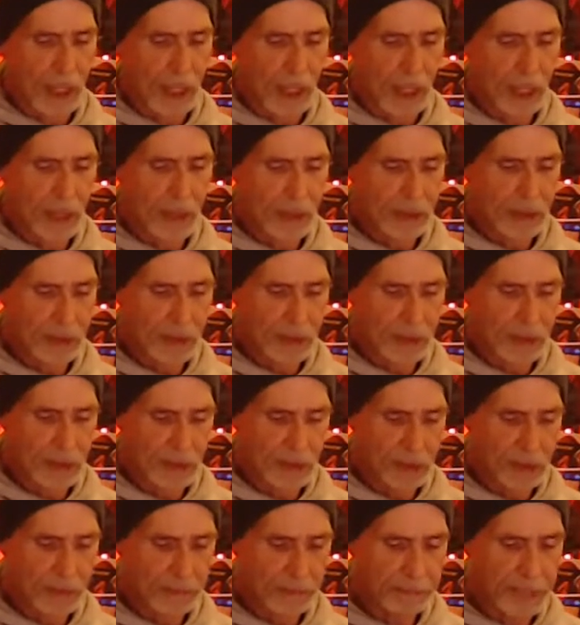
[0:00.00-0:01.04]

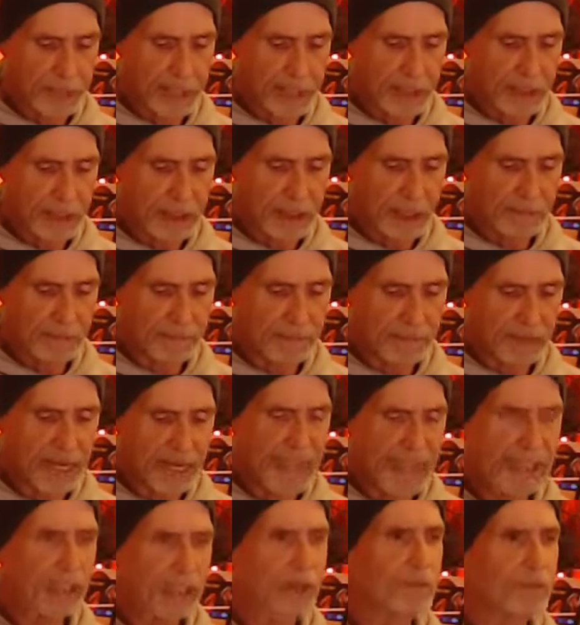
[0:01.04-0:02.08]
Anticipating the
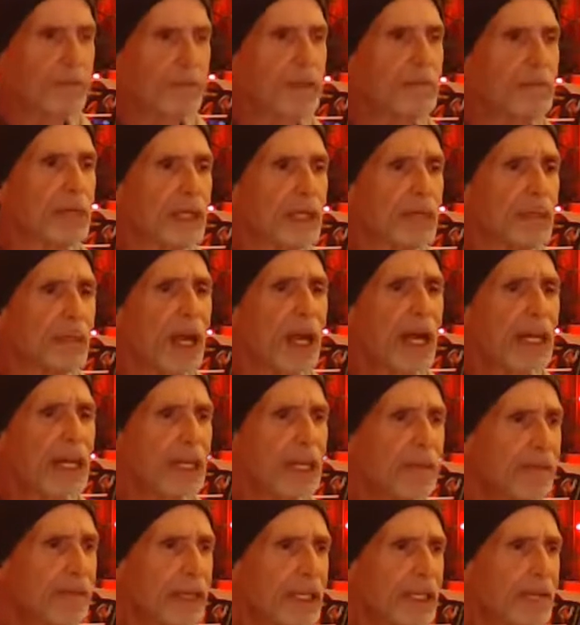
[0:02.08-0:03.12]
final 3 minutes.
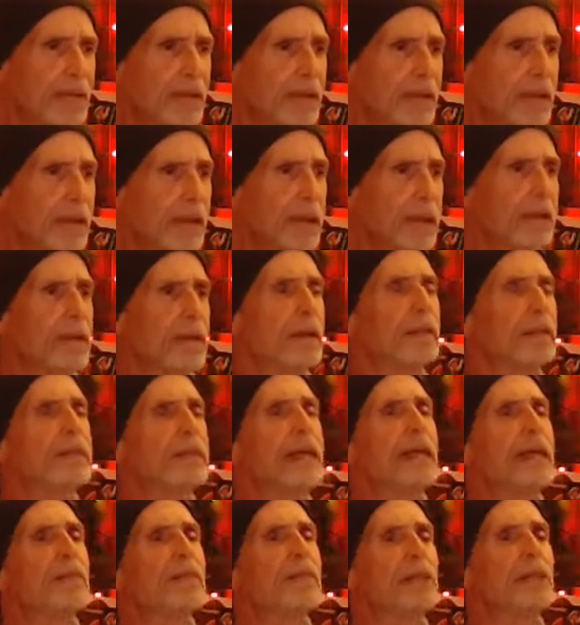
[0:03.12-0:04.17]
You ever know how long
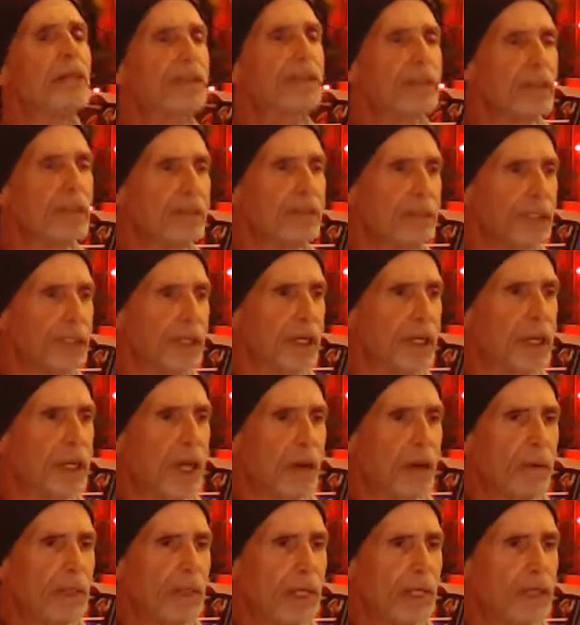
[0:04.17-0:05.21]
10 minutes is when
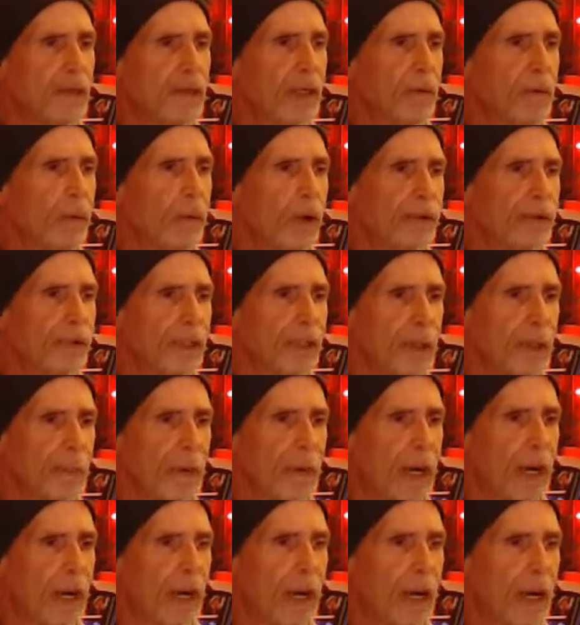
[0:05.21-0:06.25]
it's like watching a
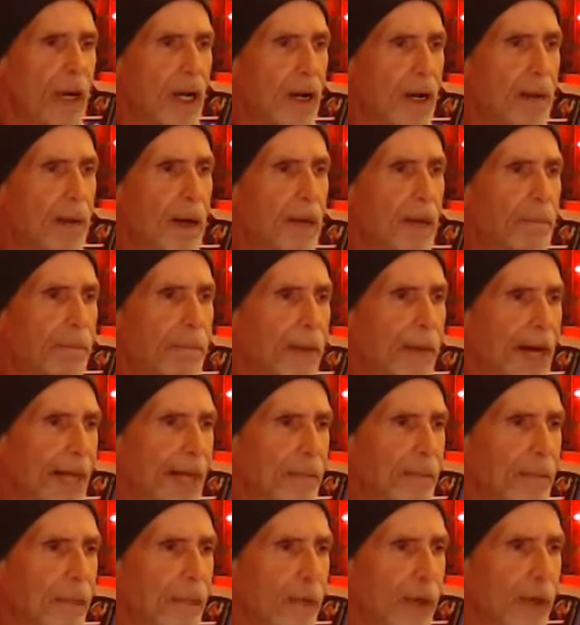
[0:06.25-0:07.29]

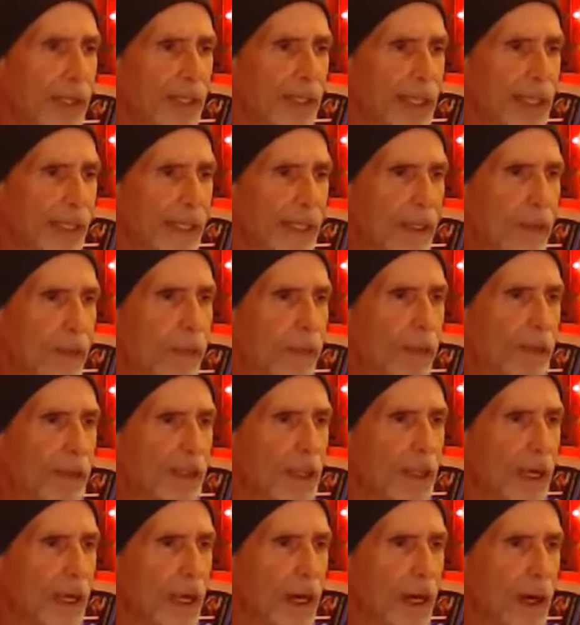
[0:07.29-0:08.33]
pot boiling,
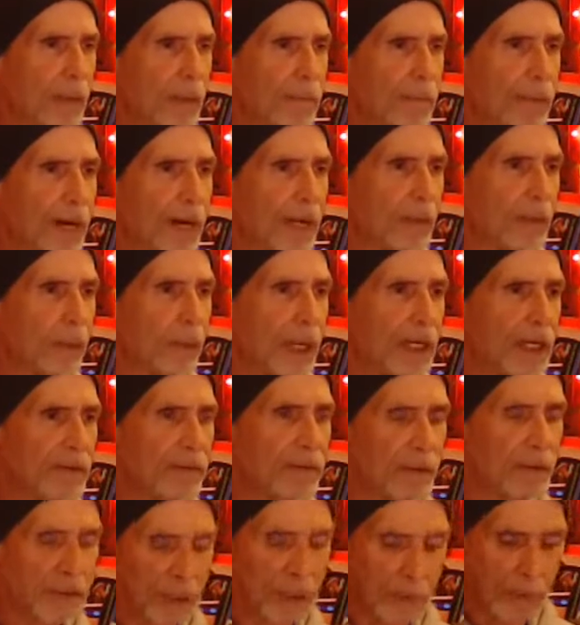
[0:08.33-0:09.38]
watching a pot waiting
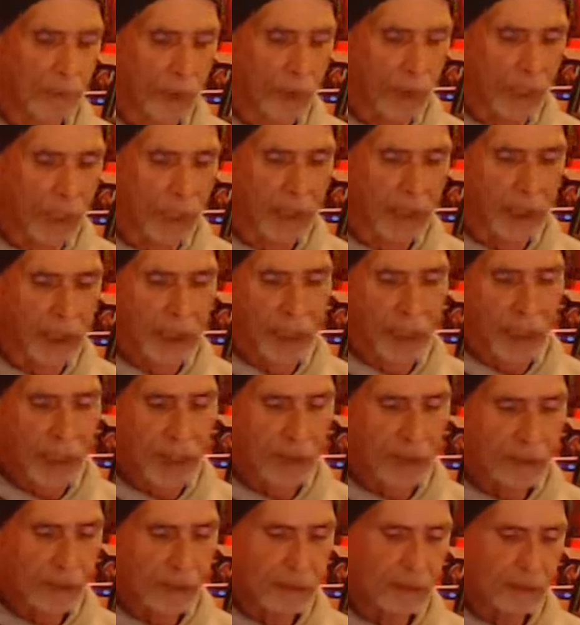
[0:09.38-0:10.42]
for it to boil.
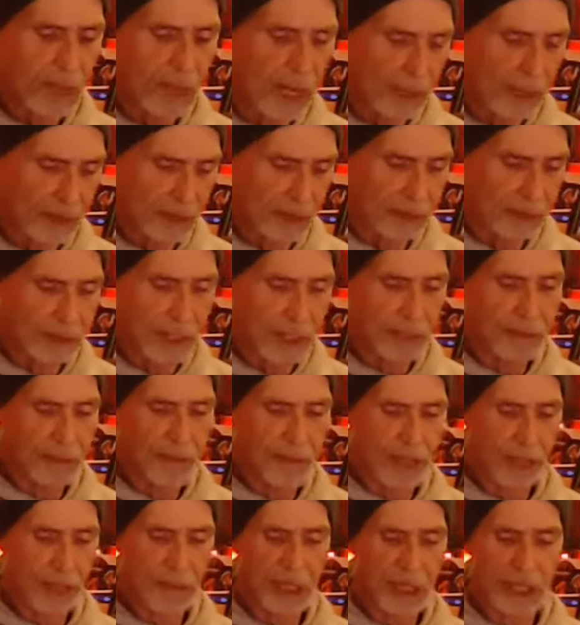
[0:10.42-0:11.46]
It's kind of the same
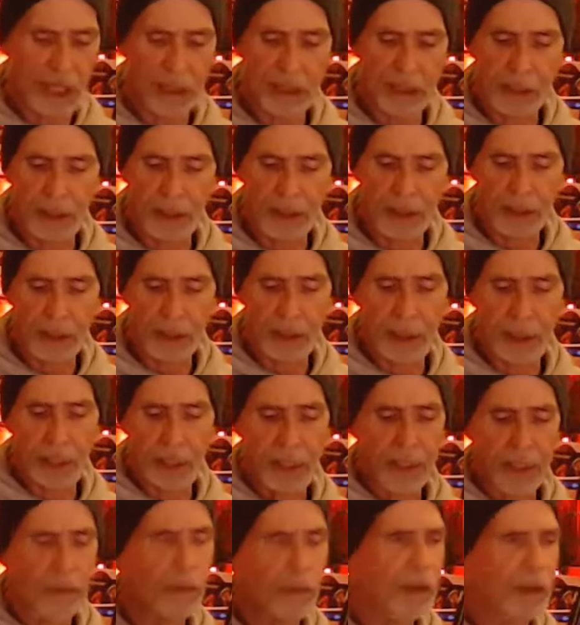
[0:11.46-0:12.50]
thing, man. You're
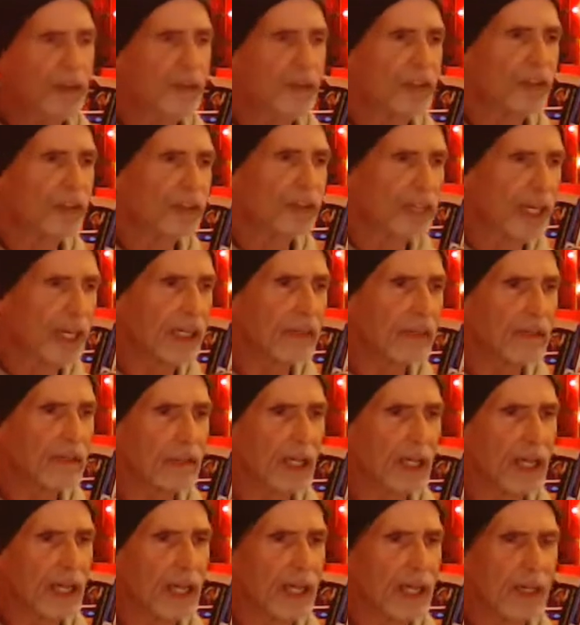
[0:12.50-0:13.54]
watching the seconds
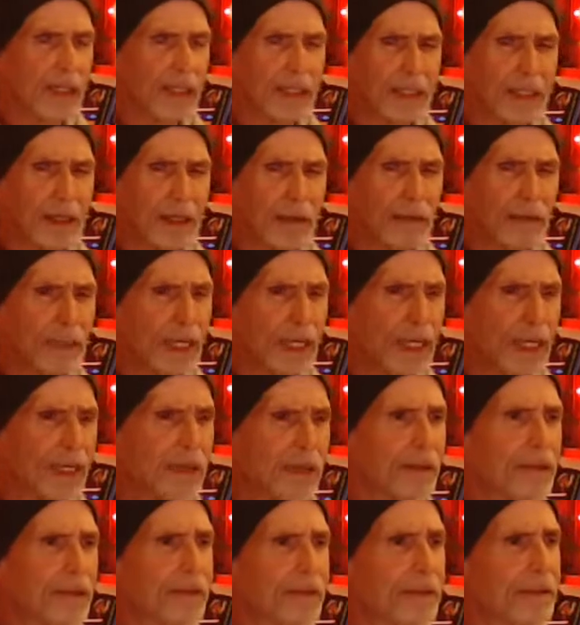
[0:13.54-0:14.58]
count
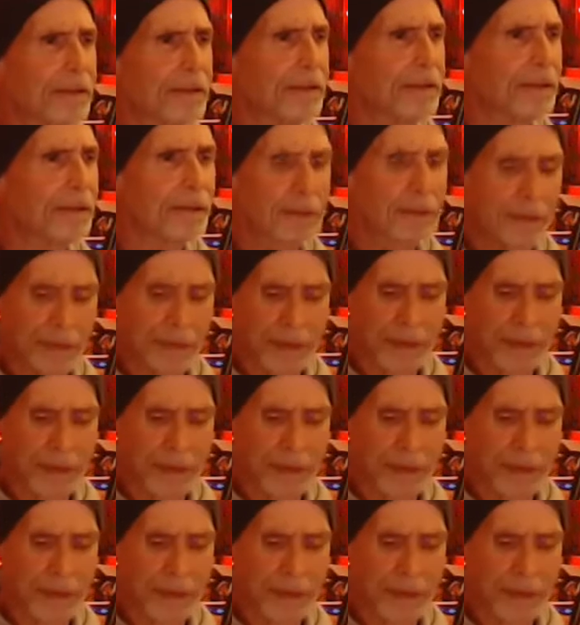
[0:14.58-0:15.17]
down, and